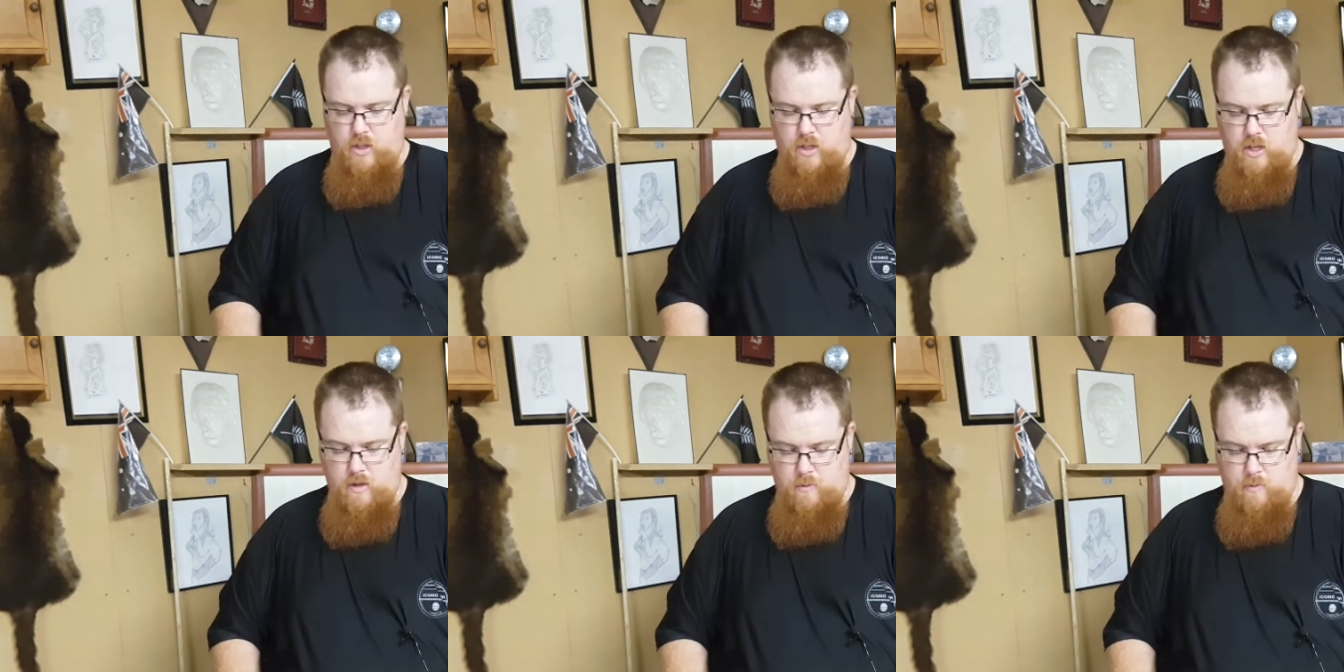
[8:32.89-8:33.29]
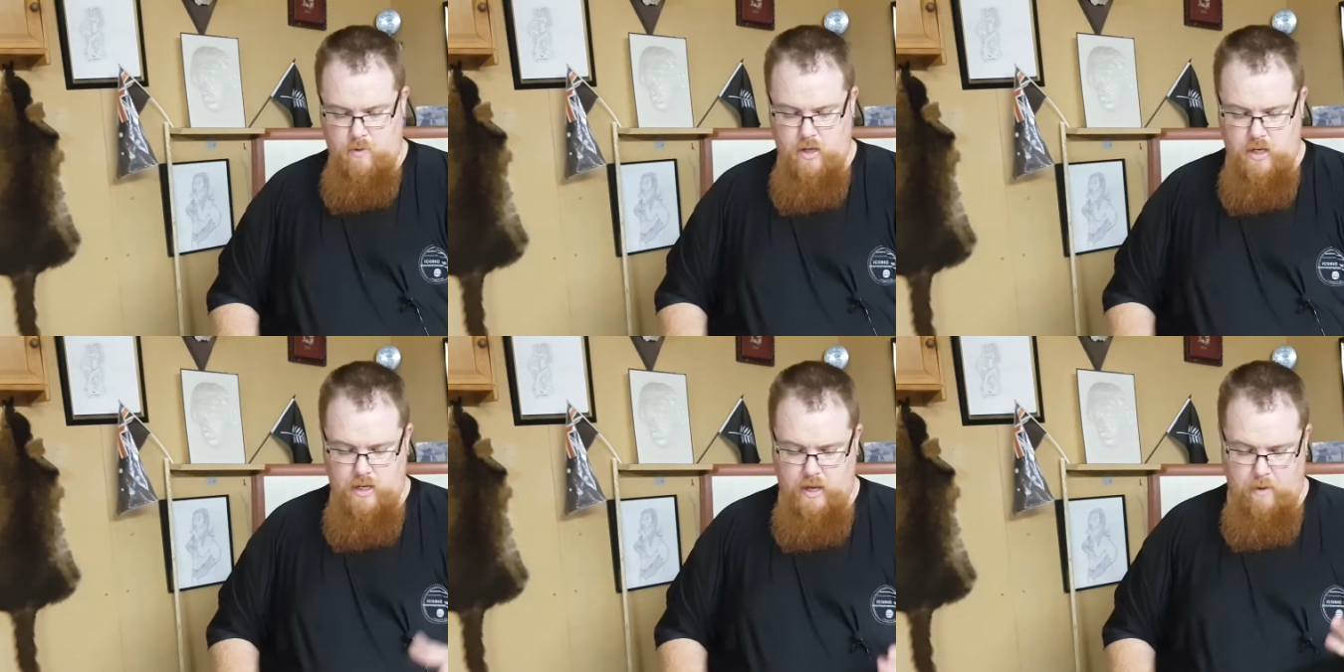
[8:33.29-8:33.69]
you're
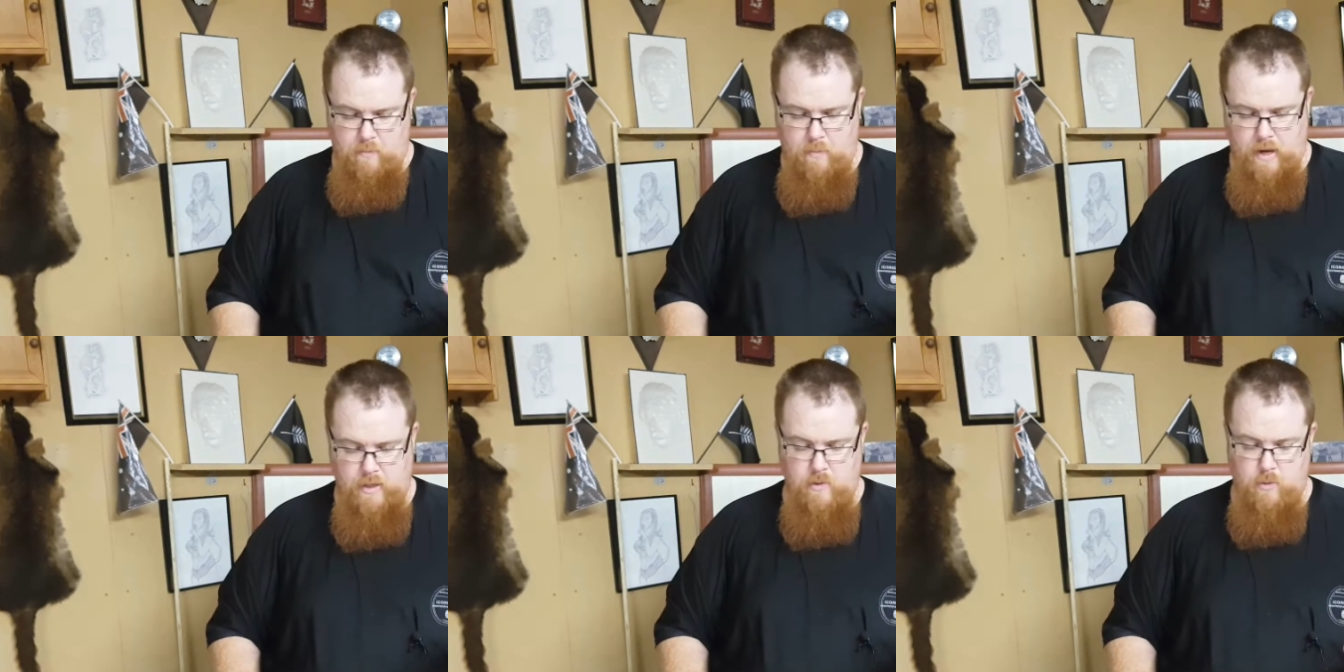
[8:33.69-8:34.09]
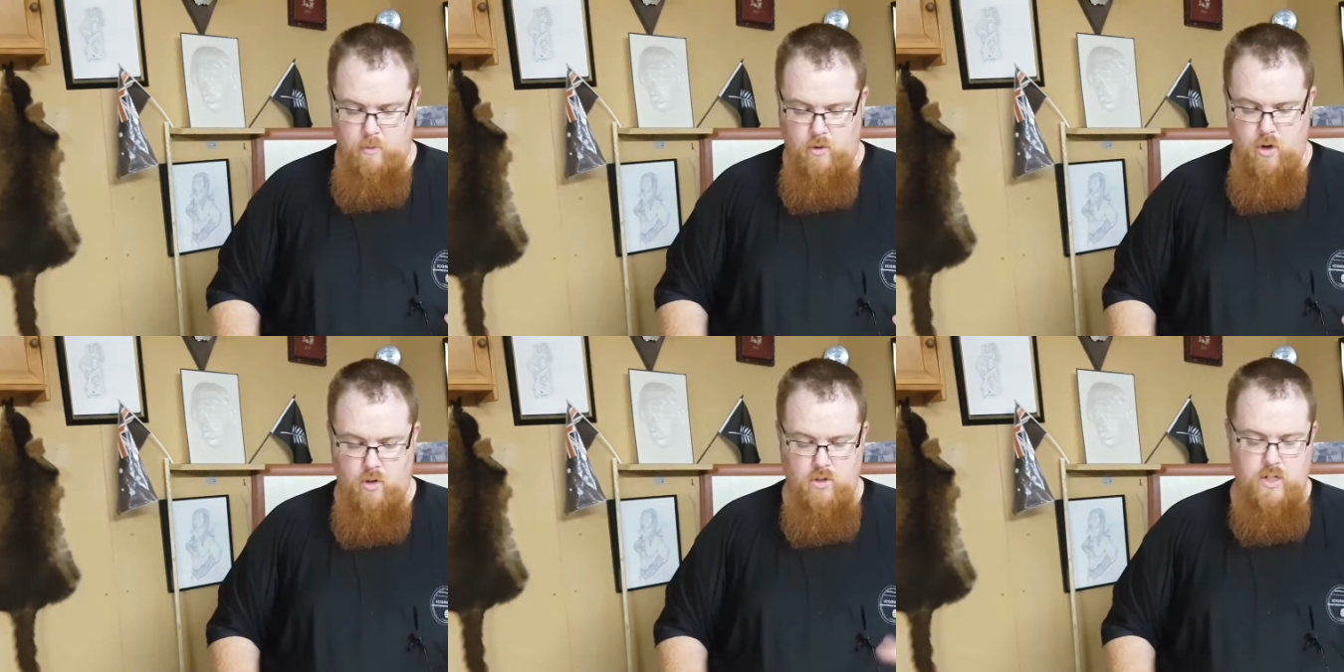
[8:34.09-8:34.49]
going to get
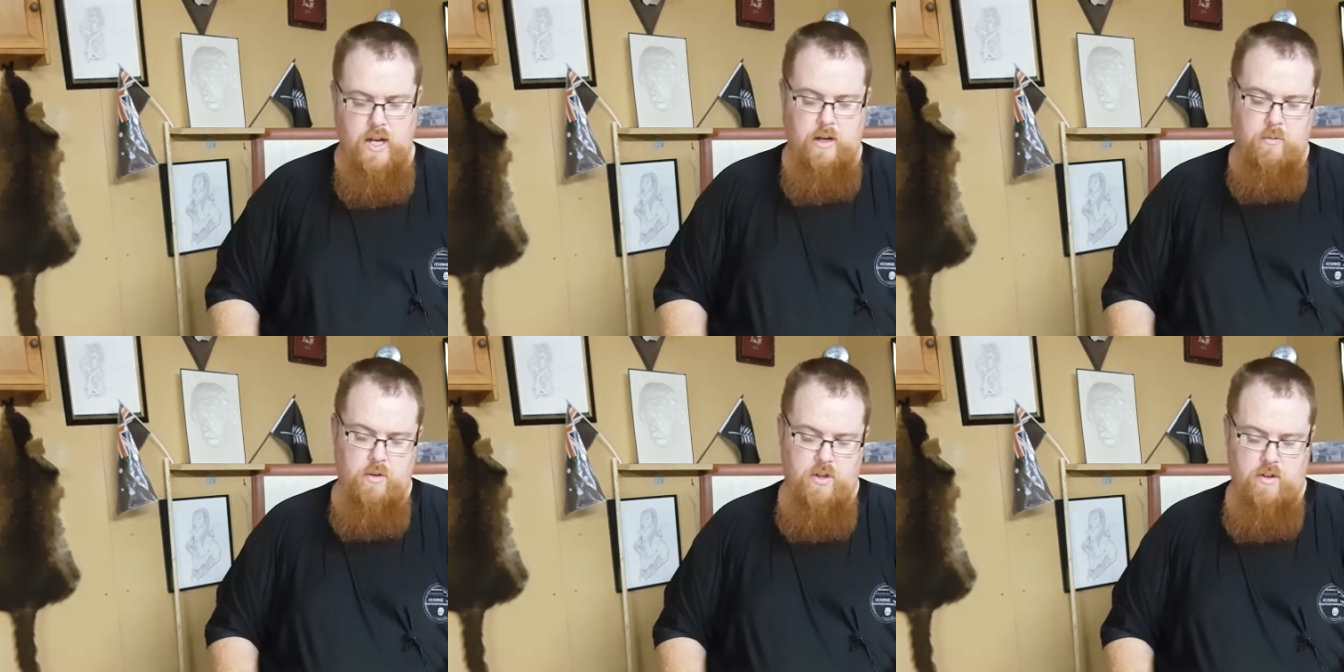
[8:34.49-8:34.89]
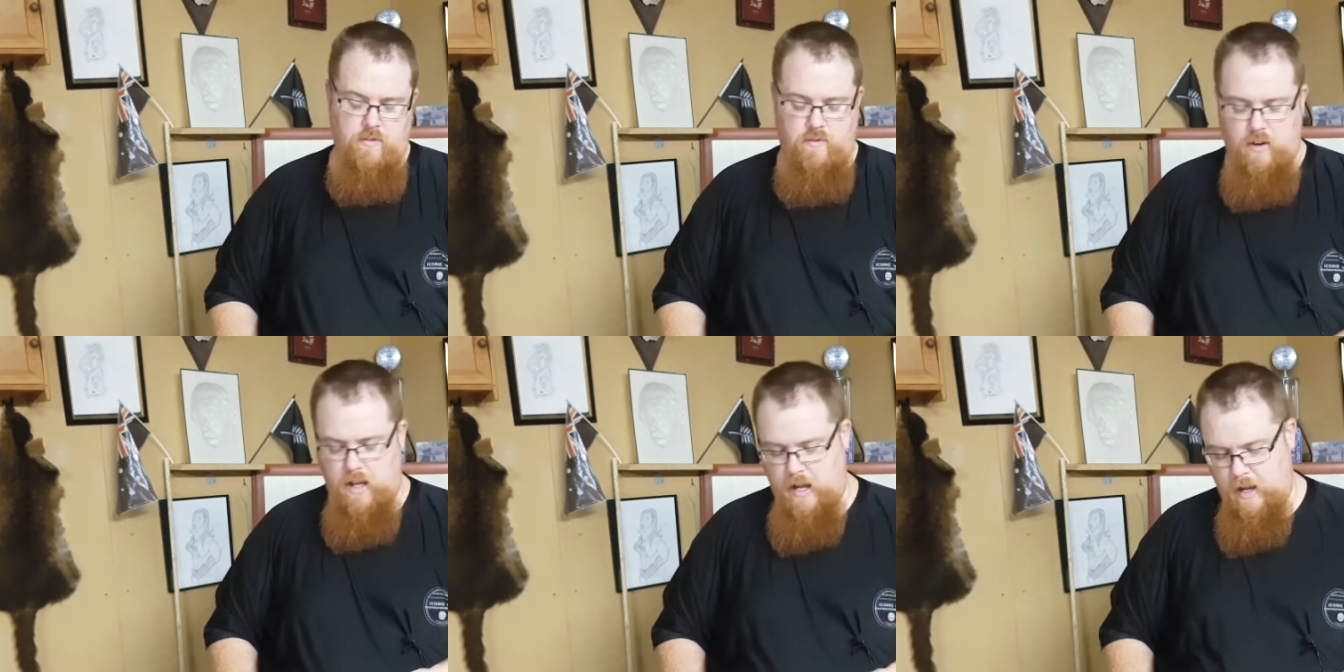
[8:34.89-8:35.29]
maximum contact with your
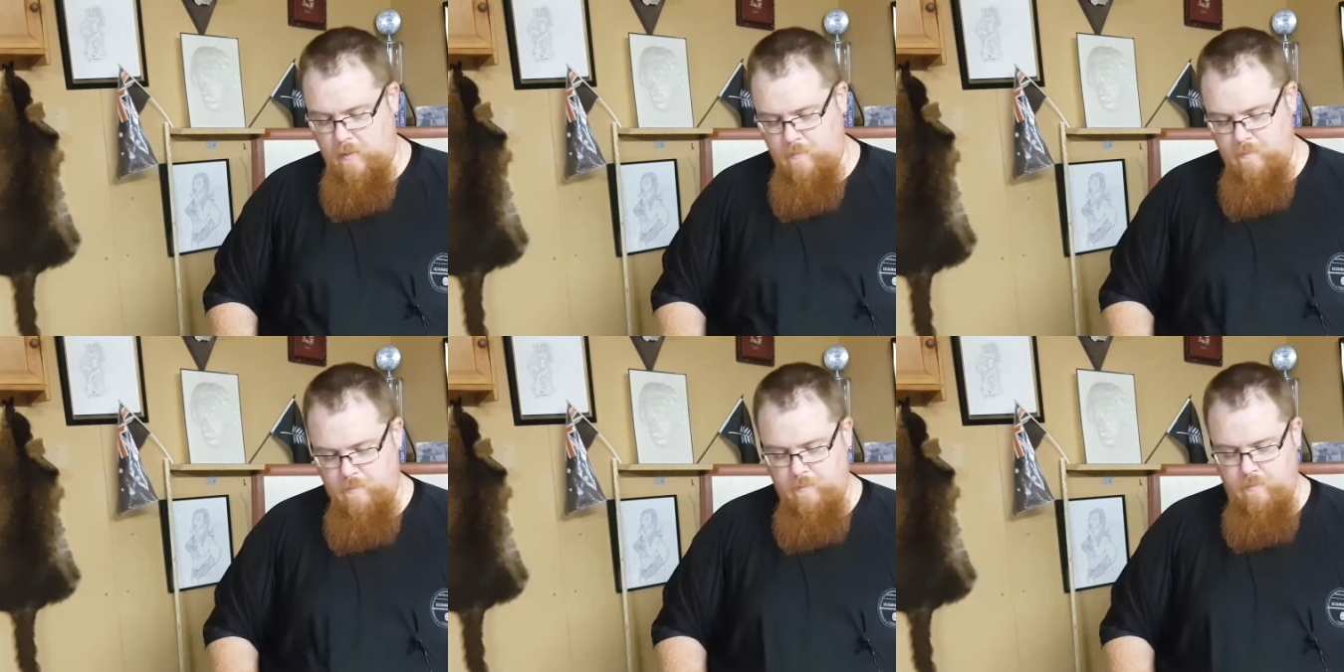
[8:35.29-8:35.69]
flame